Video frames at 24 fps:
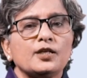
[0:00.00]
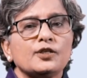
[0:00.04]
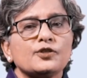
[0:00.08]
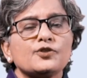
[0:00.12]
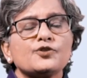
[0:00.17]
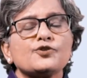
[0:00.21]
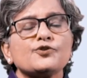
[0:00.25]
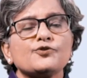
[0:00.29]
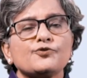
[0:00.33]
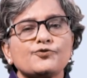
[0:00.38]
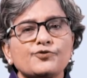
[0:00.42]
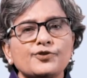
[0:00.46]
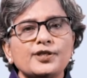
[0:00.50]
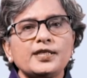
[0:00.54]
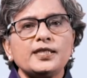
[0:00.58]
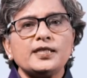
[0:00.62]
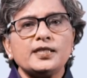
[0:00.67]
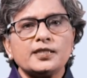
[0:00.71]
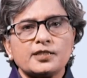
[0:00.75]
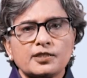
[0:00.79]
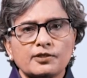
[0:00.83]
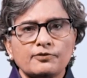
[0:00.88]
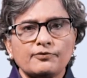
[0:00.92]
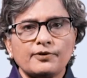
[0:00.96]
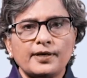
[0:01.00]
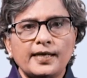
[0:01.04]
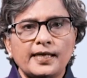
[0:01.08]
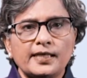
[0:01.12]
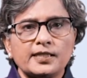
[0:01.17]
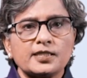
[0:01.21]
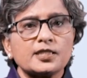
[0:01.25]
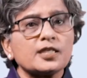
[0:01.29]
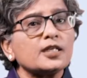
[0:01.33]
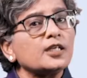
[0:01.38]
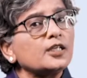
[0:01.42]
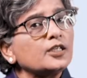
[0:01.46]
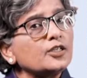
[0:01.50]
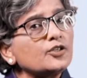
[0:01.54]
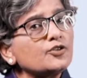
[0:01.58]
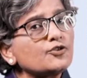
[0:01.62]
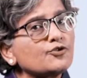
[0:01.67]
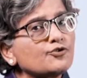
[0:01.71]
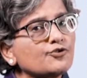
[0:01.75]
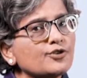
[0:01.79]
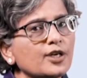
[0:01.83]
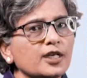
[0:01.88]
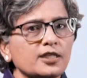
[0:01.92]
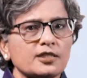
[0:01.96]
To reiterate,
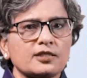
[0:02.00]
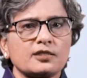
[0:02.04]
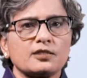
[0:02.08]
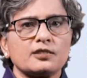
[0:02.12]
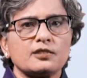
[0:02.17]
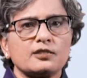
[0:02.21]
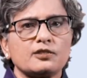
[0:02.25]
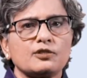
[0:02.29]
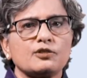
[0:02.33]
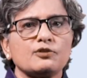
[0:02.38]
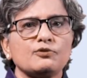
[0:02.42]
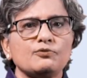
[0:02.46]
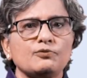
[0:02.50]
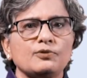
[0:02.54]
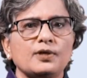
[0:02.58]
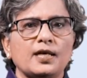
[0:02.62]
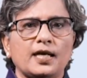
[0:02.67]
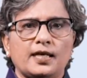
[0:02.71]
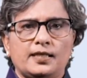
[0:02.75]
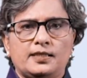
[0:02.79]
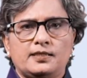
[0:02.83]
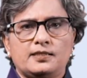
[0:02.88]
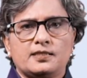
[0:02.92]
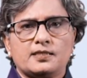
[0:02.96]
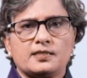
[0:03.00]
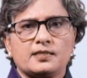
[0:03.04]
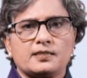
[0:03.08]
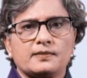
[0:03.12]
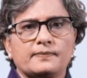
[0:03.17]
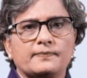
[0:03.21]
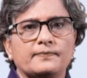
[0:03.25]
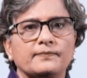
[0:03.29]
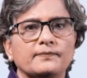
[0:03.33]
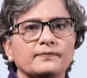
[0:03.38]
just 2 lines.